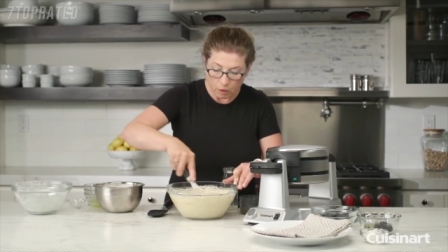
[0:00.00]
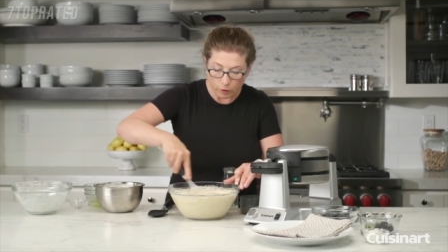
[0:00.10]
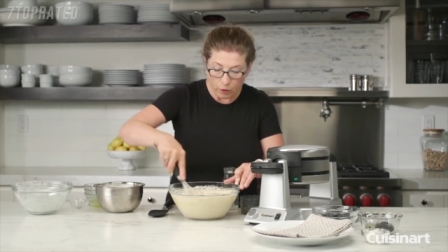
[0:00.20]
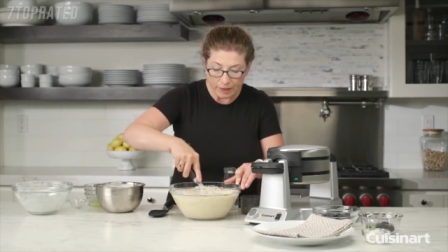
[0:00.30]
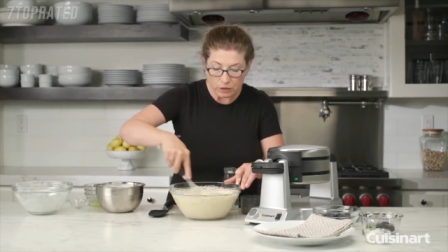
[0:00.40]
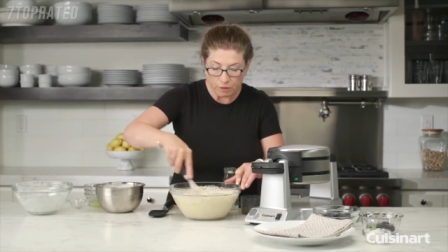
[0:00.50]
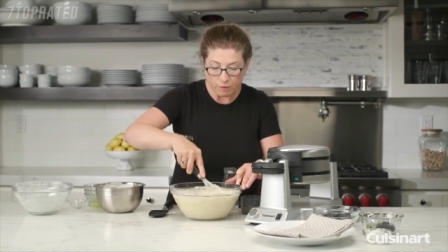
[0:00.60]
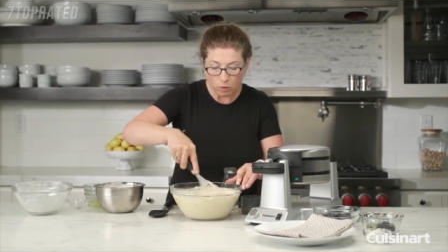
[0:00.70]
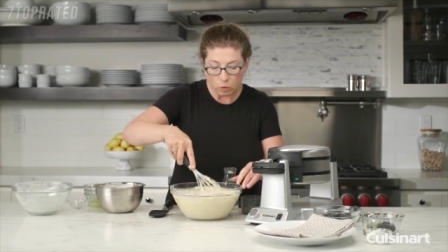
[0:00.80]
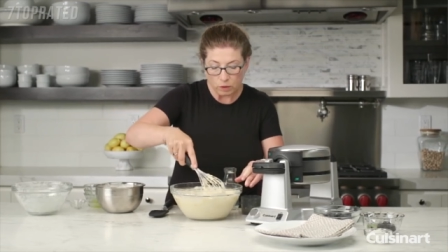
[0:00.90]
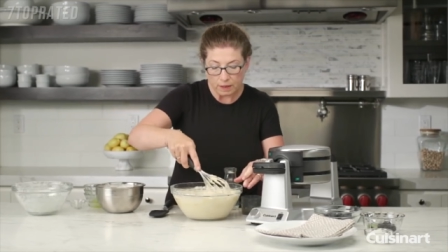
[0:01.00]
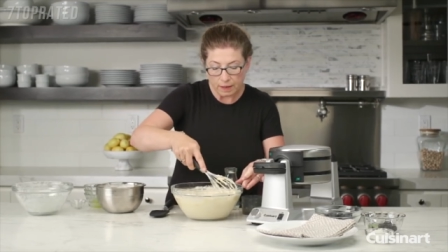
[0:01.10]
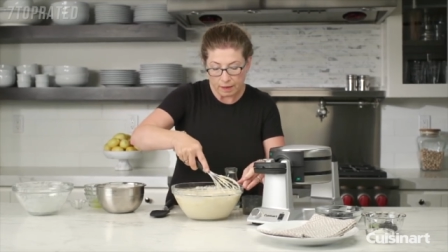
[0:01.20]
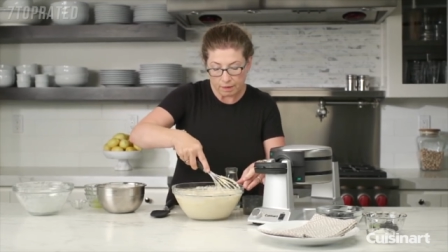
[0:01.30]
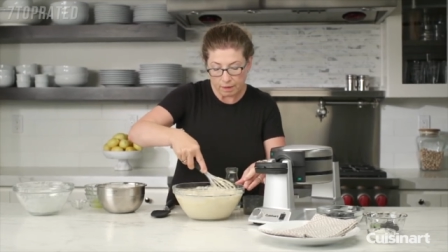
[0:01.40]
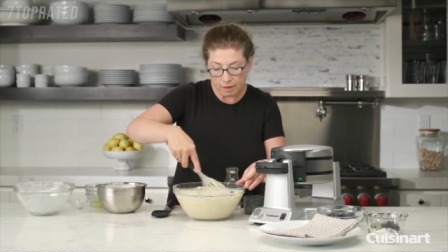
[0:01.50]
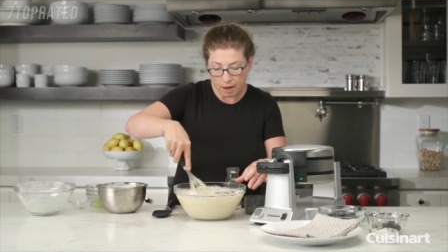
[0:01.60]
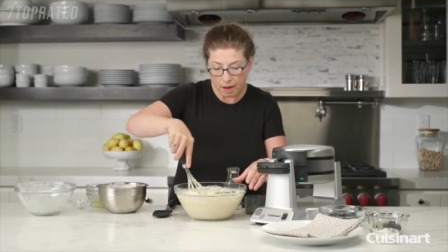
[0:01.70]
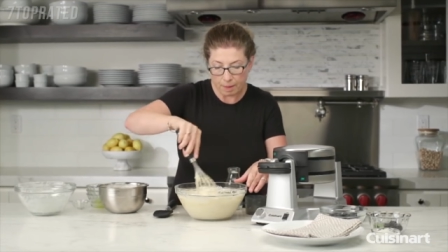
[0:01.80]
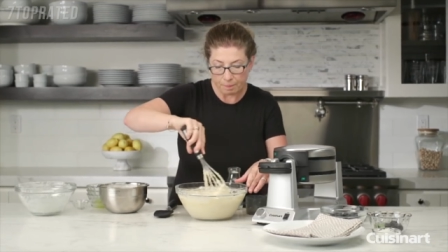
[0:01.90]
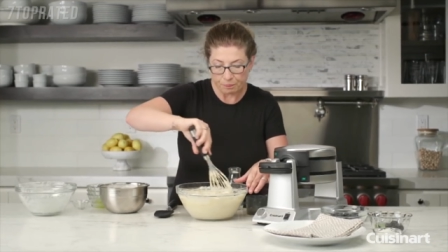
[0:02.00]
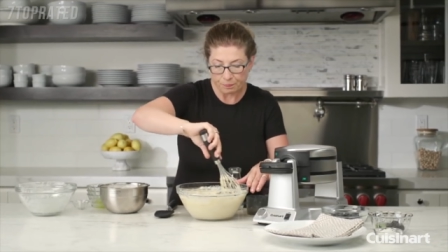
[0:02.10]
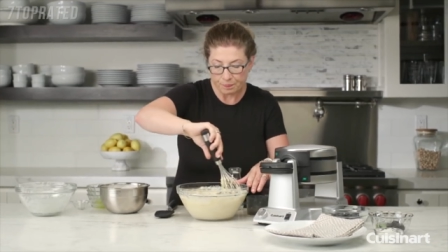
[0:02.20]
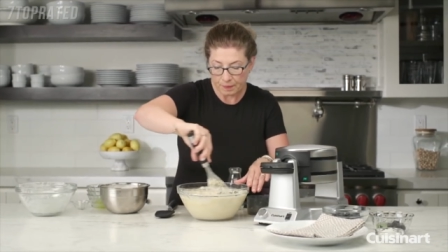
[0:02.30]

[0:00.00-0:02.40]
we're going to fold in um,